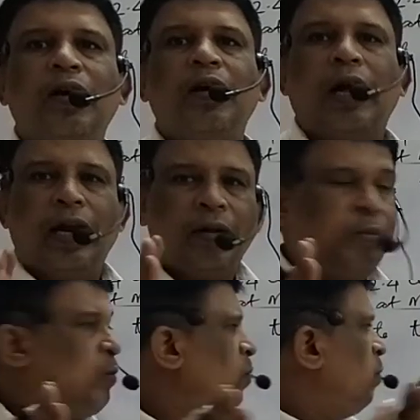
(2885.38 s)

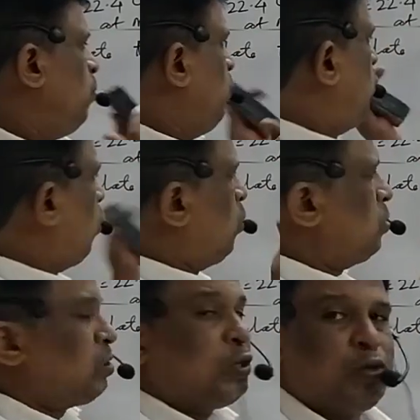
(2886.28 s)
and
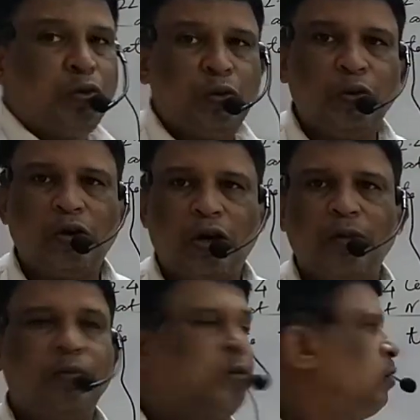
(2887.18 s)
focus to two
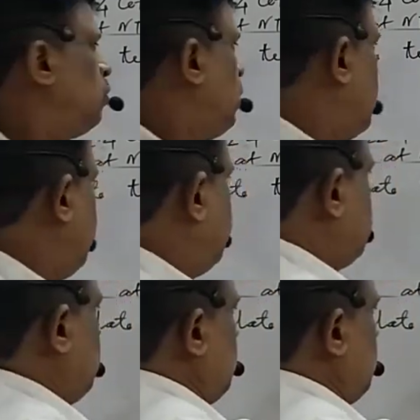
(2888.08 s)
terms. One is